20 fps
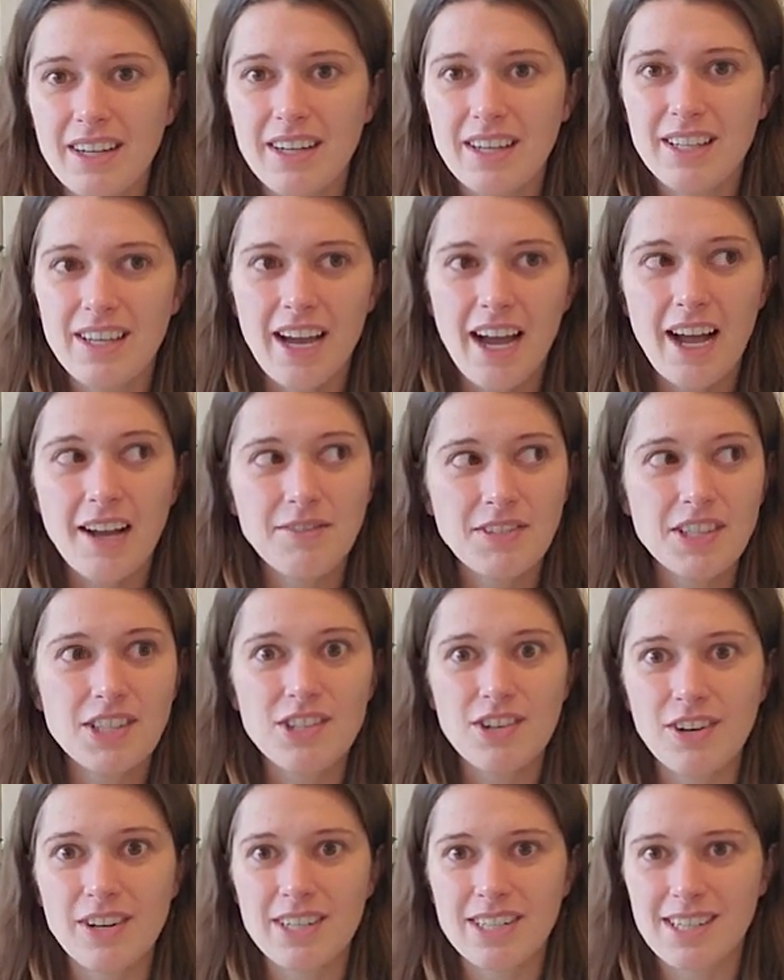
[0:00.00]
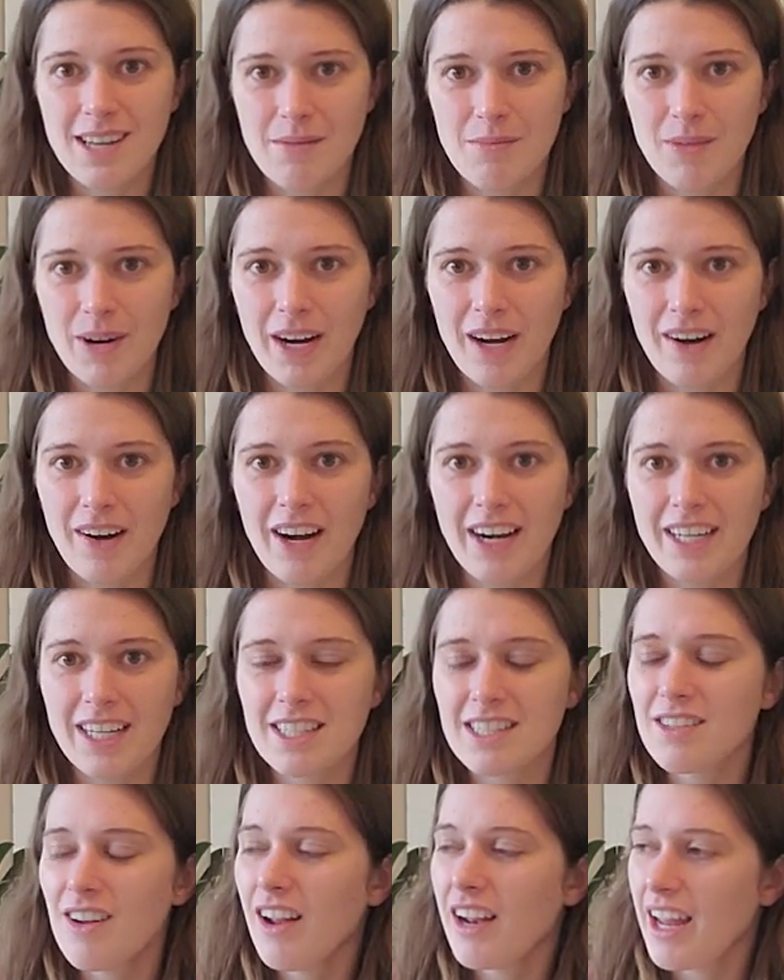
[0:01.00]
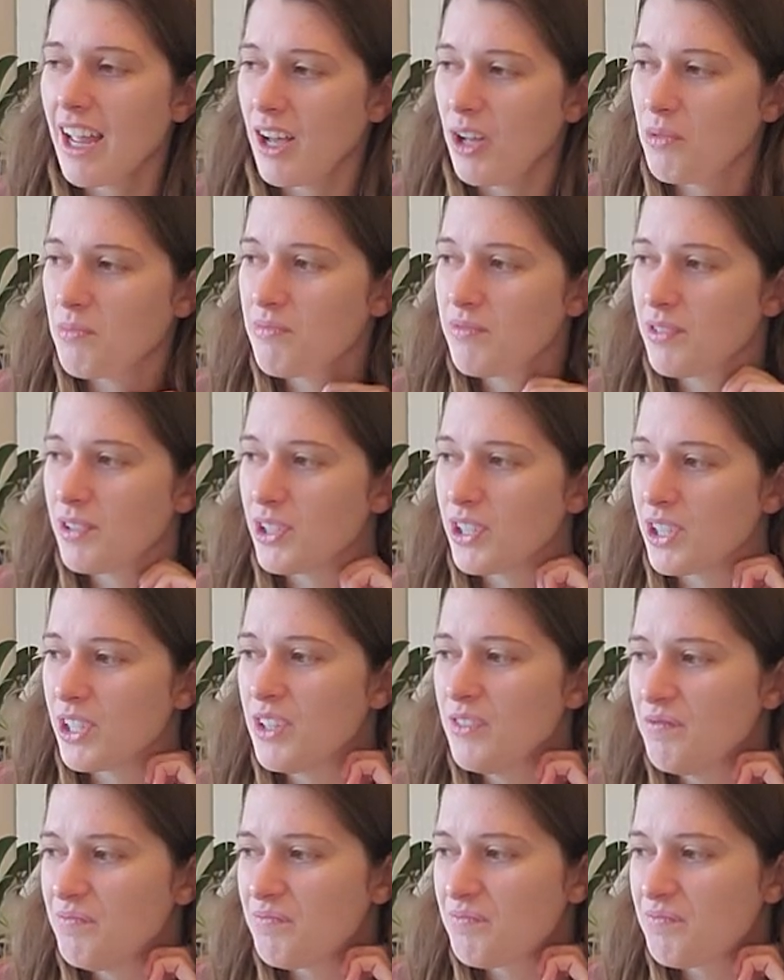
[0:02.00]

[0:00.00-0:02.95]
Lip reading: You have to start somewhere, and it's not helpful